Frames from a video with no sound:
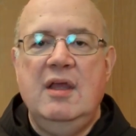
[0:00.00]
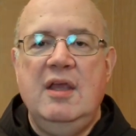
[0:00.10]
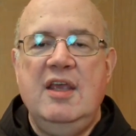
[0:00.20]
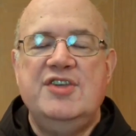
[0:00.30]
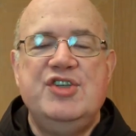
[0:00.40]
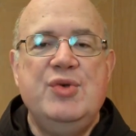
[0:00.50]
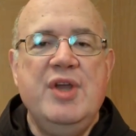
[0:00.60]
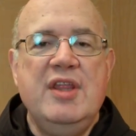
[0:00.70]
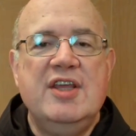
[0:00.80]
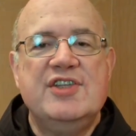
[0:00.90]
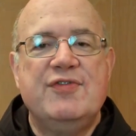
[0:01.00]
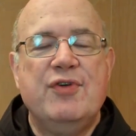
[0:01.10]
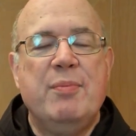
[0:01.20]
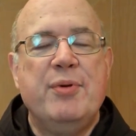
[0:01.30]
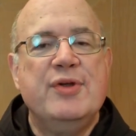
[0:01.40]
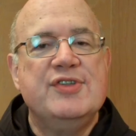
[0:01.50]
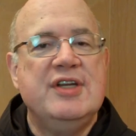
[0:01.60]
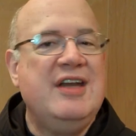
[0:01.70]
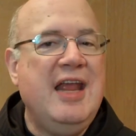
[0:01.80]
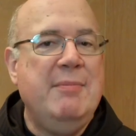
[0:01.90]
He's doing this for a
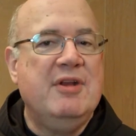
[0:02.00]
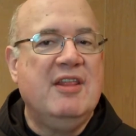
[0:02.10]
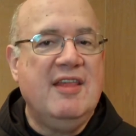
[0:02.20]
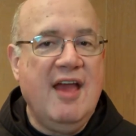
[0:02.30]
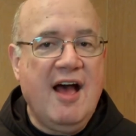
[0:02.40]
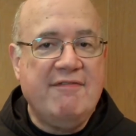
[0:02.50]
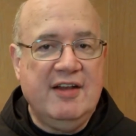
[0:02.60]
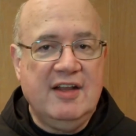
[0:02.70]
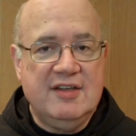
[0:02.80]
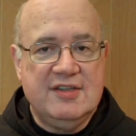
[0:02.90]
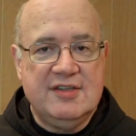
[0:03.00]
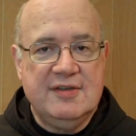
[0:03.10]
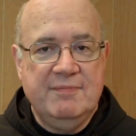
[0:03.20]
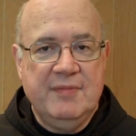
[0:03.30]
person named Theophilus.